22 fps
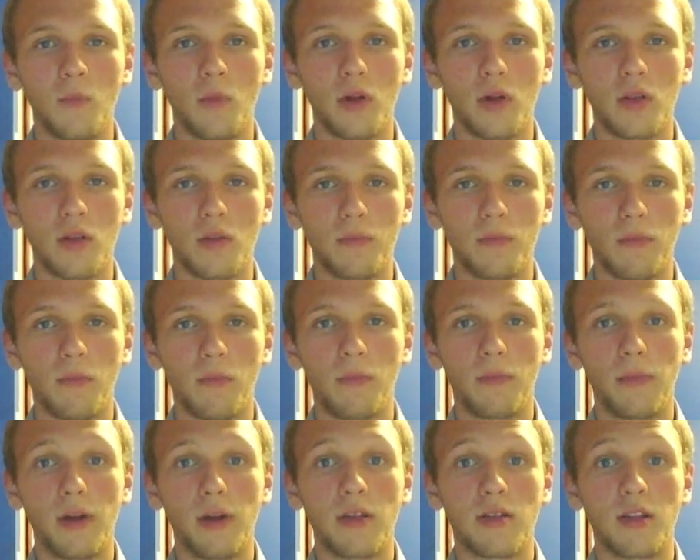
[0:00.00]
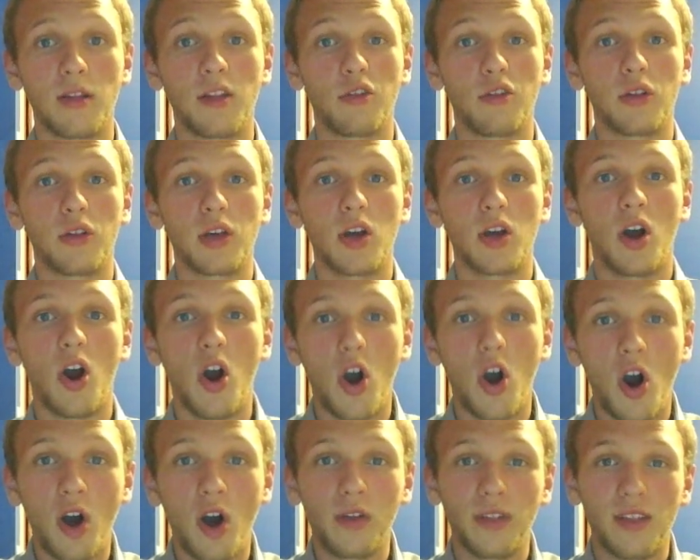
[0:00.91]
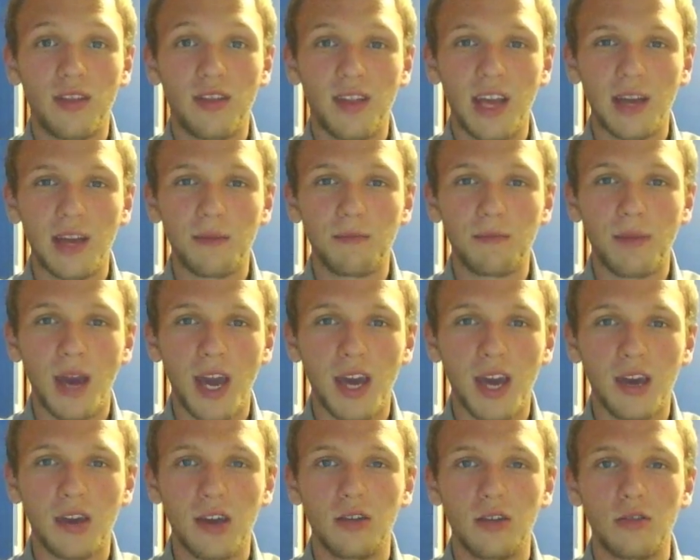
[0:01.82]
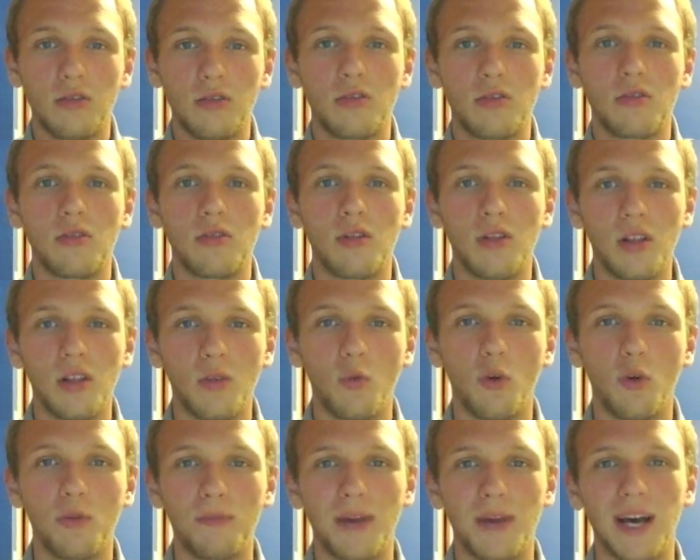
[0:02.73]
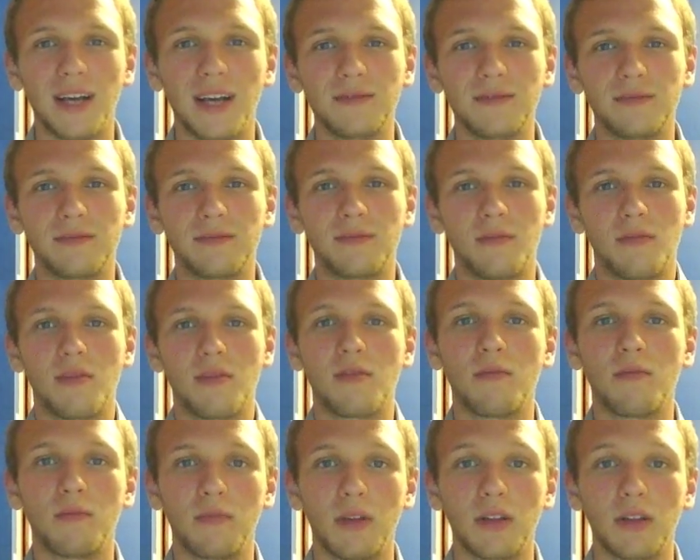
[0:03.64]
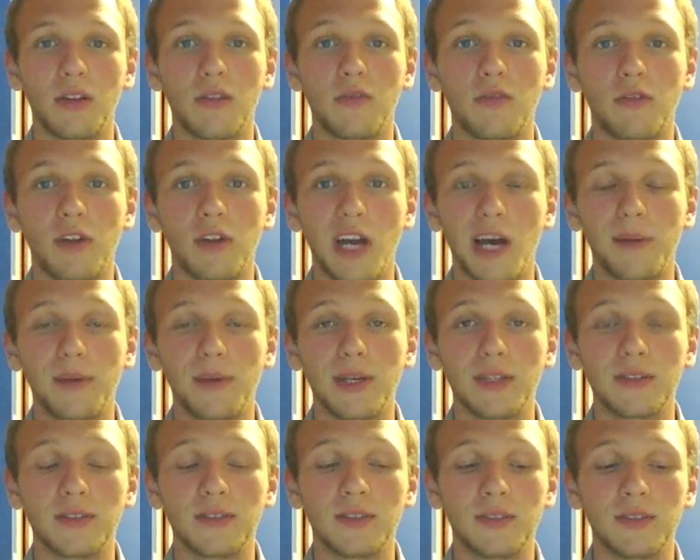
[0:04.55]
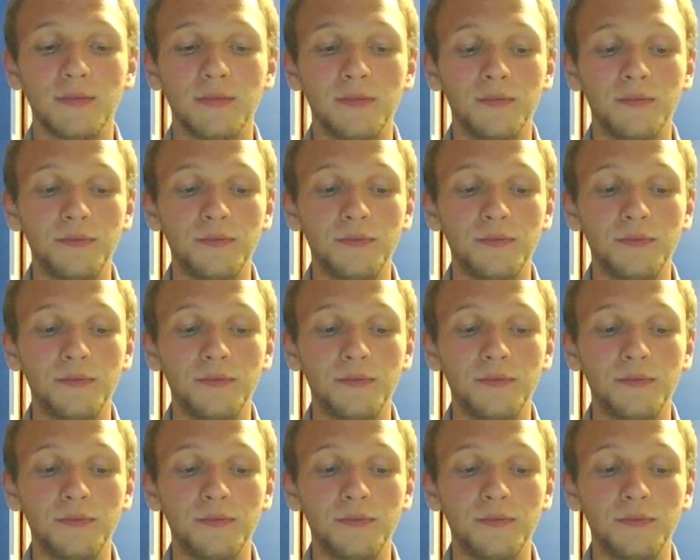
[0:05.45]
was essentially on the same page, one might describe it.